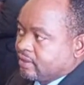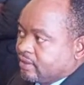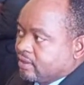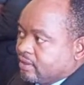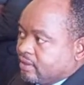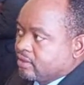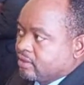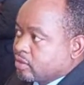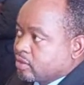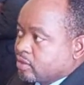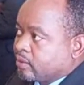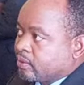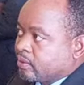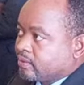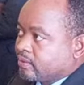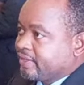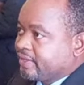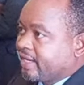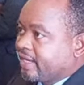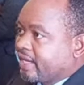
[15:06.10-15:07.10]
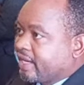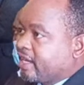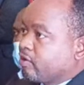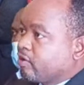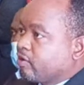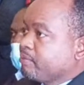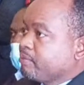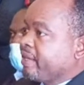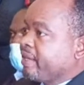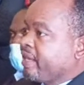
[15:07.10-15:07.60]
So they cannot
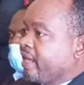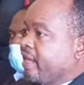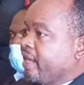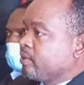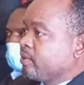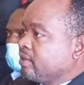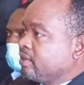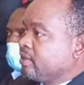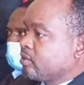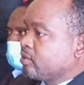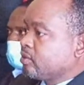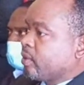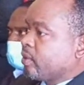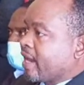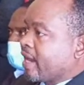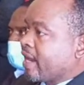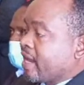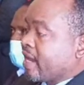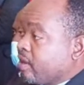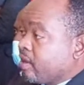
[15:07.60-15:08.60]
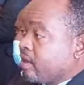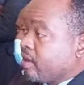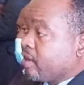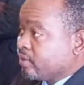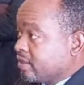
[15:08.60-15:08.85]
be held to account